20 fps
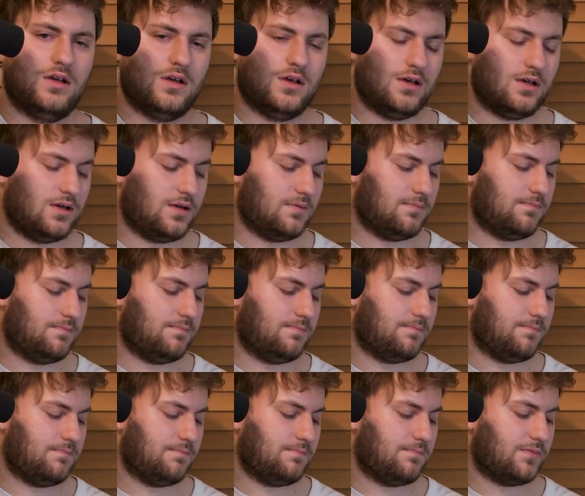
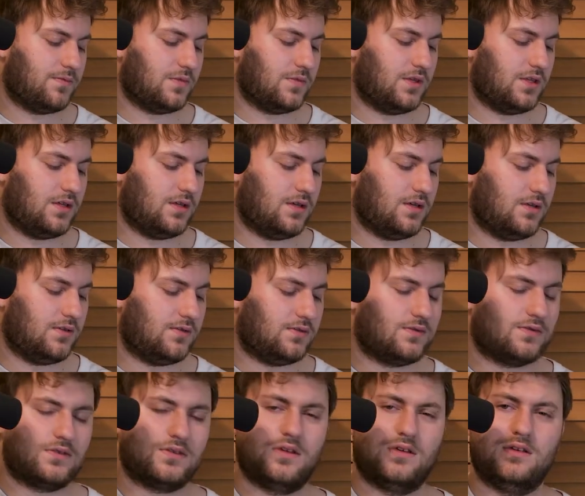
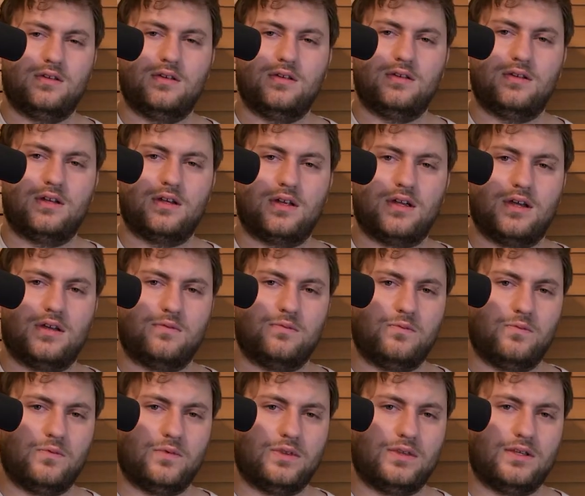it's then again
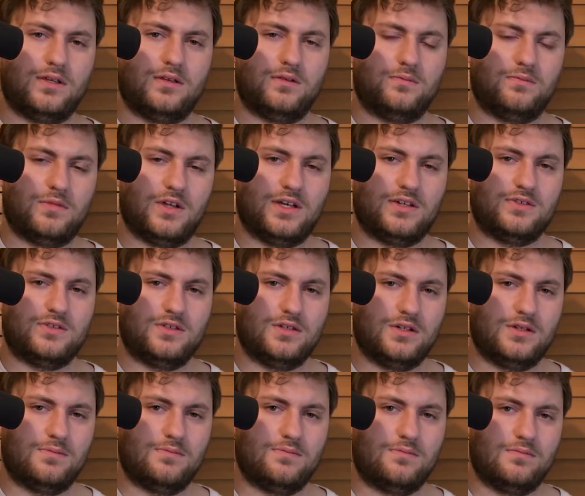with the last
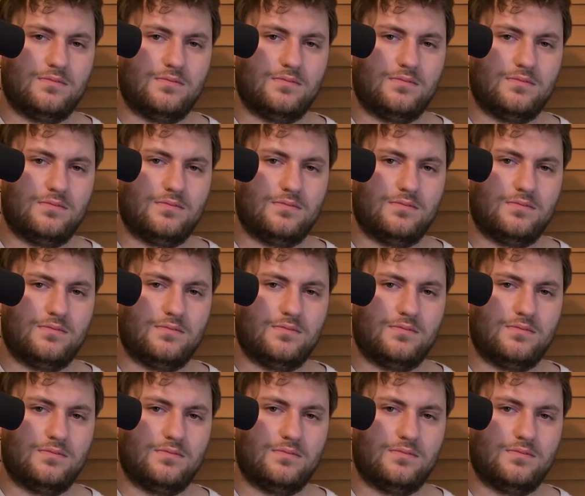G.